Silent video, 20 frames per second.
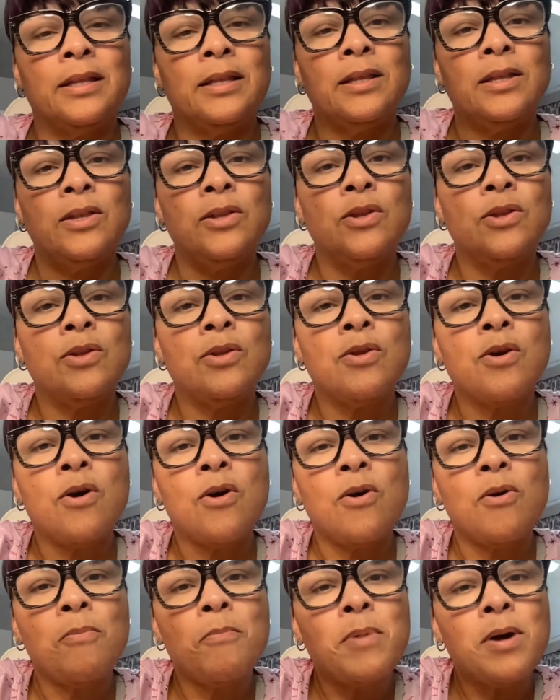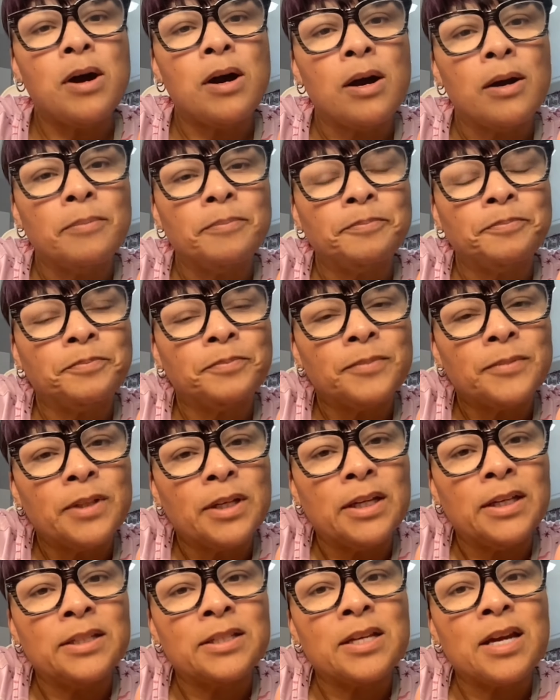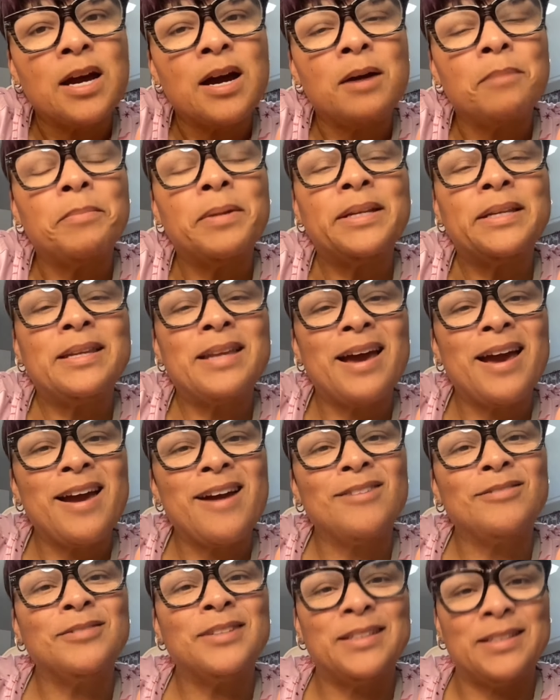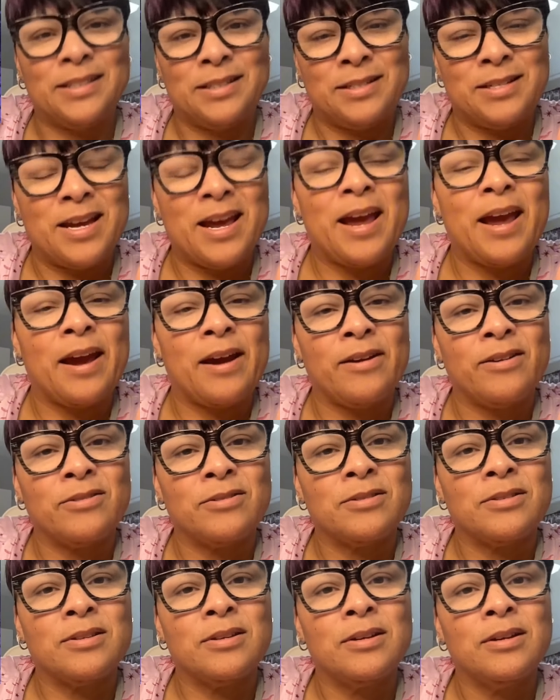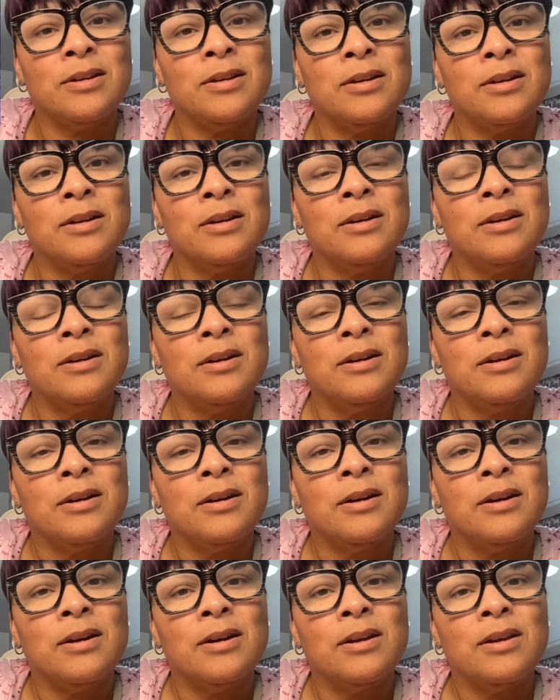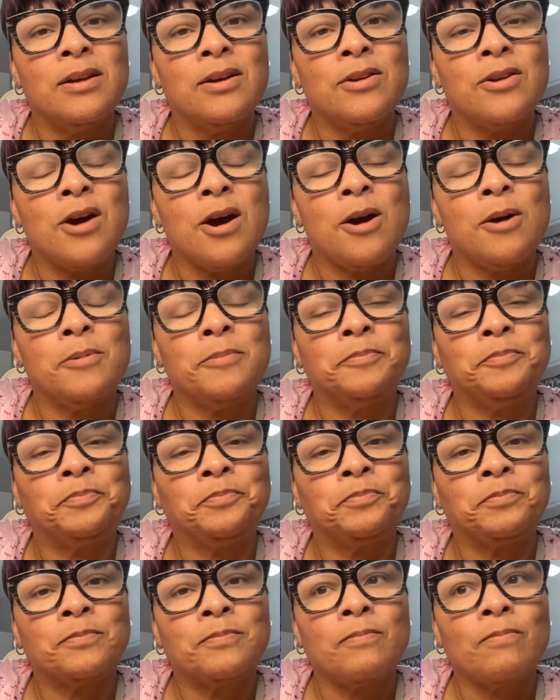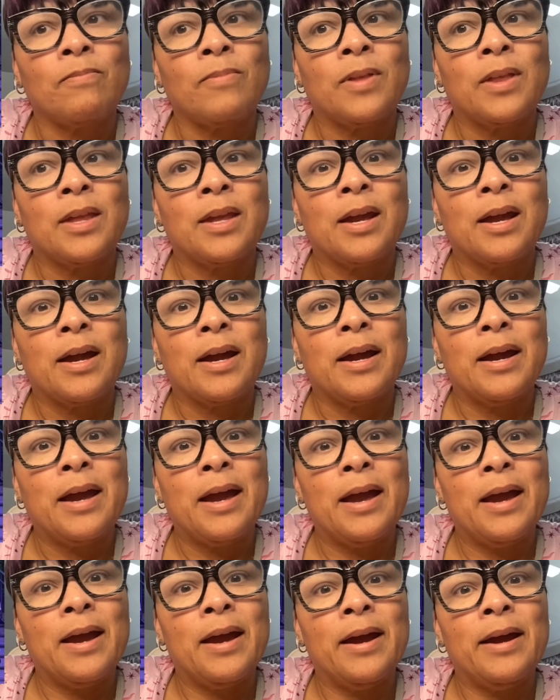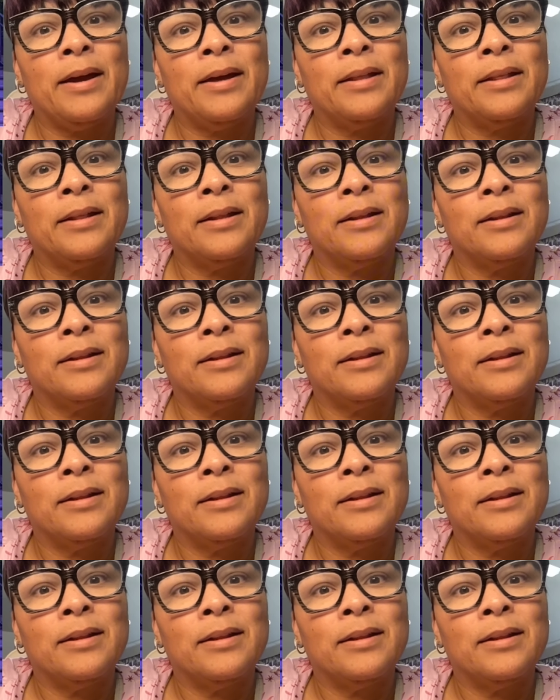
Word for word: Noma is coming down the stairs. You know, and